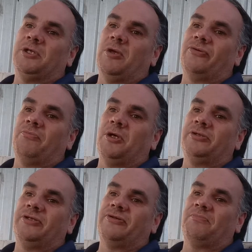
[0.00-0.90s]
because of my
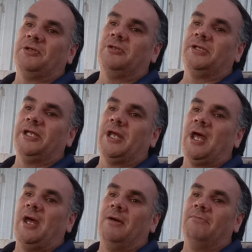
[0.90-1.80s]
disability.
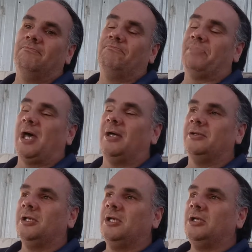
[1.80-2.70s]
Um,
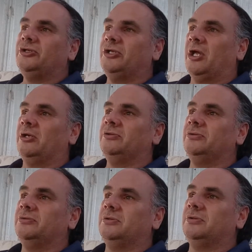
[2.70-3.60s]
but, you
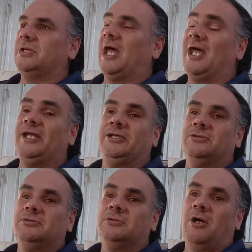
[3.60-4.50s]
know,
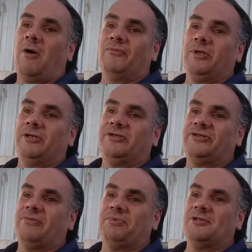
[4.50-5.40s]
hey, I've got a
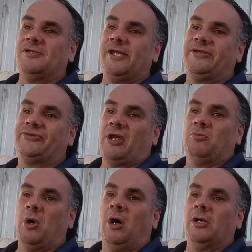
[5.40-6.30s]
disability, so
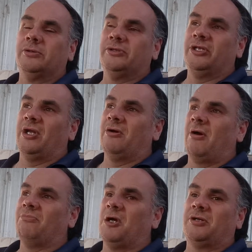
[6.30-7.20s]
what? You know,
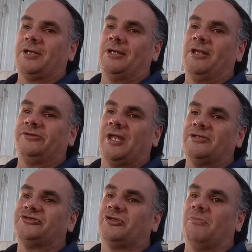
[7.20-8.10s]
I'm not going to let
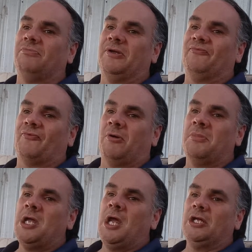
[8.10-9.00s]
that stop me from
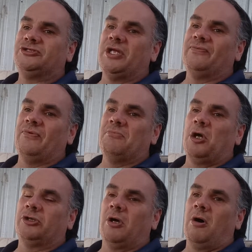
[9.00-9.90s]
achieving
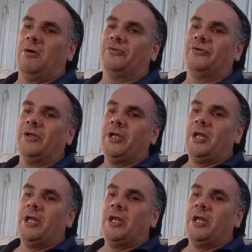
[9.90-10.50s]
my goals.